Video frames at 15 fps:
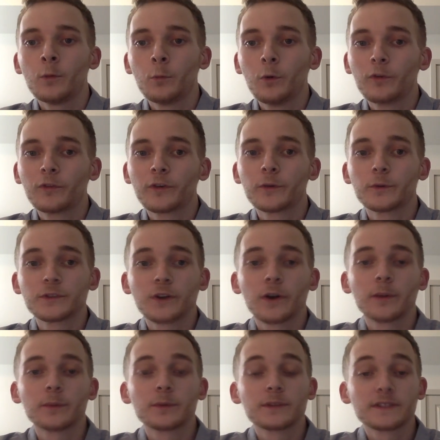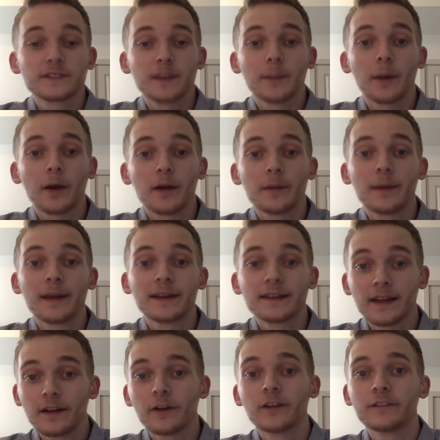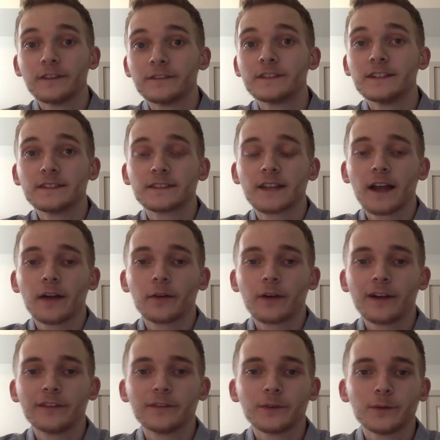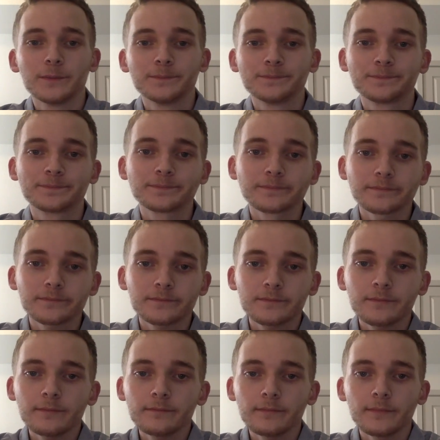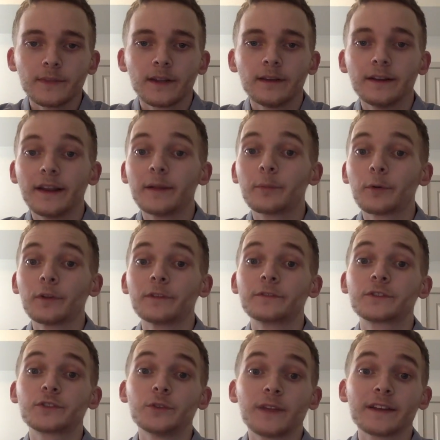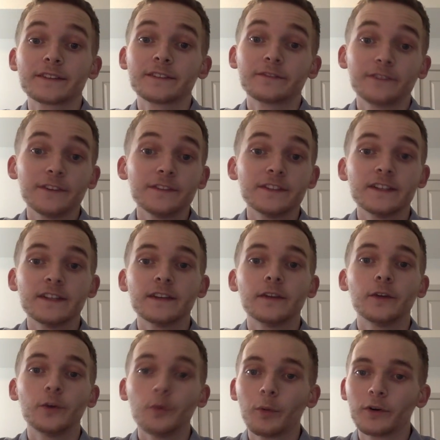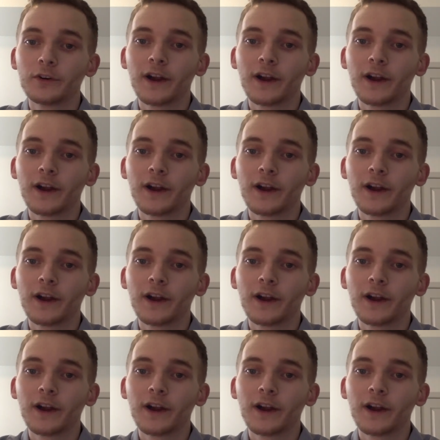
Wilford was armed with a semi-automatic AR-15 style rifle. In April of 2015, an Uber